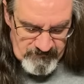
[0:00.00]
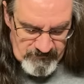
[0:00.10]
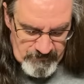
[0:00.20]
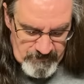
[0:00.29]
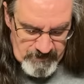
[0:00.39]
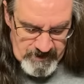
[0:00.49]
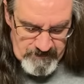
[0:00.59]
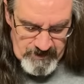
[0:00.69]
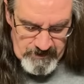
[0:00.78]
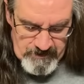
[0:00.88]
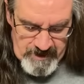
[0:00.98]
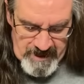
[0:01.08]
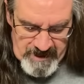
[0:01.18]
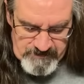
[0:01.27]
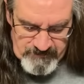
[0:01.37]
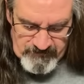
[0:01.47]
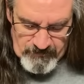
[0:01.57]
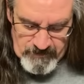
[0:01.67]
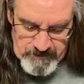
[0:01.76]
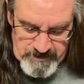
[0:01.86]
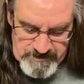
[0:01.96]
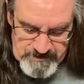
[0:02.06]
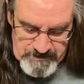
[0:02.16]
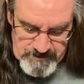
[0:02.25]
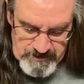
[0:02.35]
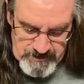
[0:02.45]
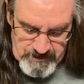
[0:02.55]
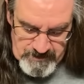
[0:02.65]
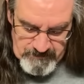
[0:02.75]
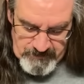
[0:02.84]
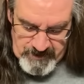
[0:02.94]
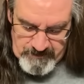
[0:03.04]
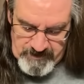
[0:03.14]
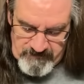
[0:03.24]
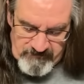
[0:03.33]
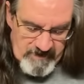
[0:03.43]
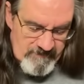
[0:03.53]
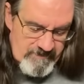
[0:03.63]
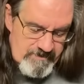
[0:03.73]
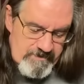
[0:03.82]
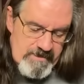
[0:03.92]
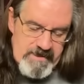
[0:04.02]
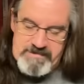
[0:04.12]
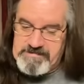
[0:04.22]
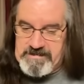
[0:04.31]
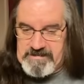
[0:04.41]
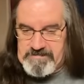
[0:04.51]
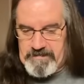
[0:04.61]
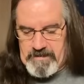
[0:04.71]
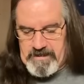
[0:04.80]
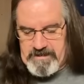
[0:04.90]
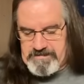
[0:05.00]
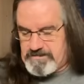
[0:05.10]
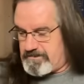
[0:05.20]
for a Miller Act performance payment in favor of the United States bonds.